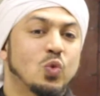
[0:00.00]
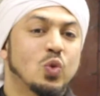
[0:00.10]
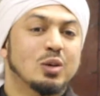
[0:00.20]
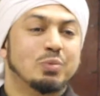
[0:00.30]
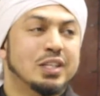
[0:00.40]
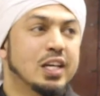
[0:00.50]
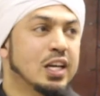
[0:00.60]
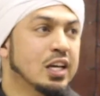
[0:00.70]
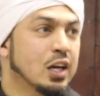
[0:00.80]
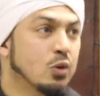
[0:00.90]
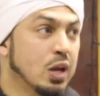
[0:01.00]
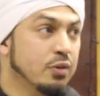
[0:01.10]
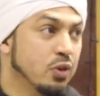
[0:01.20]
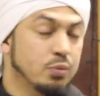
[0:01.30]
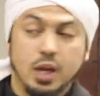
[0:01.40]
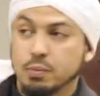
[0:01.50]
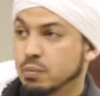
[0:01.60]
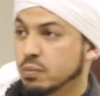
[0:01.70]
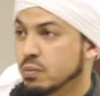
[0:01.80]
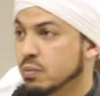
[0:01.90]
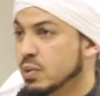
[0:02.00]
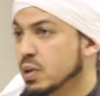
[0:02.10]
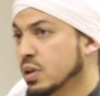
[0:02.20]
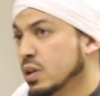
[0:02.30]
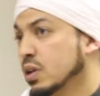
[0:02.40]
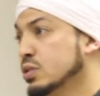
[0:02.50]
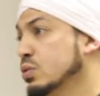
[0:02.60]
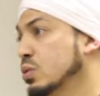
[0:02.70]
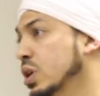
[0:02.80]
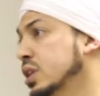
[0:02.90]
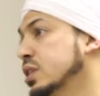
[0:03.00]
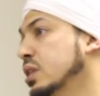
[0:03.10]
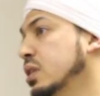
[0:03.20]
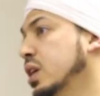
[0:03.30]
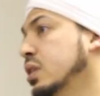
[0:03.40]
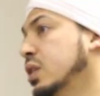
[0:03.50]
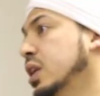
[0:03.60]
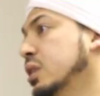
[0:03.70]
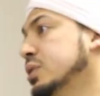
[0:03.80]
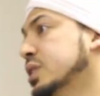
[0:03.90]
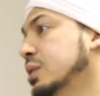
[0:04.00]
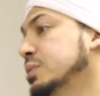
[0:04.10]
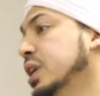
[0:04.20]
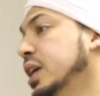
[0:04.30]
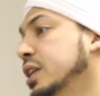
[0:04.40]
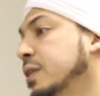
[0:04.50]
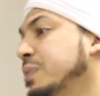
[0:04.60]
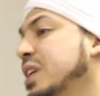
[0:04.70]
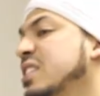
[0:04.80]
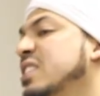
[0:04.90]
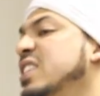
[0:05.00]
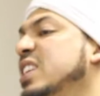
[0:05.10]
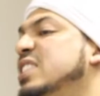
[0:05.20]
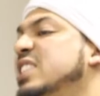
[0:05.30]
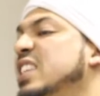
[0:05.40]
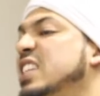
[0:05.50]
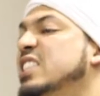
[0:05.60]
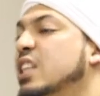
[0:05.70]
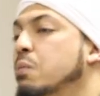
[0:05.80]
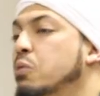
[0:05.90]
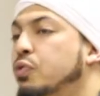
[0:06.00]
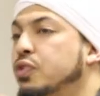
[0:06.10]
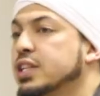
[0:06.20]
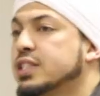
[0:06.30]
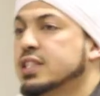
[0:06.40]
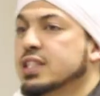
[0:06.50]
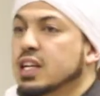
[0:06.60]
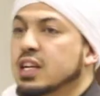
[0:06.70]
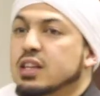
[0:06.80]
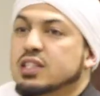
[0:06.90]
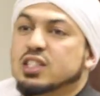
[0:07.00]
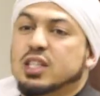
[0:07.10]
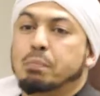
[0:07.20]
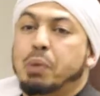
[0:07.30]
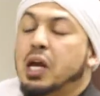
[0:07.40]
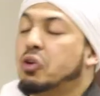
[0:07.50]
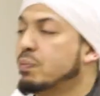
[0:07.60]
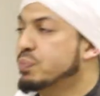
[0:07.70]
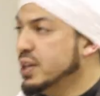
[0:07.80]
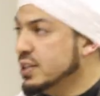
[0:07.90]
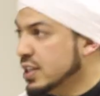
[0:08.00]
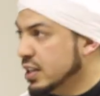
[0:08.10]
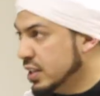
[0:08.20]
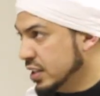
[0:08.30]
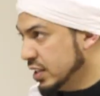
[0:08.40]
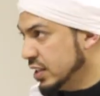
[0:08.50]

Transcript: will be taken away from him. Rasulullah sallallahu wasallam said, this is the muflis, this is the bankrupt person.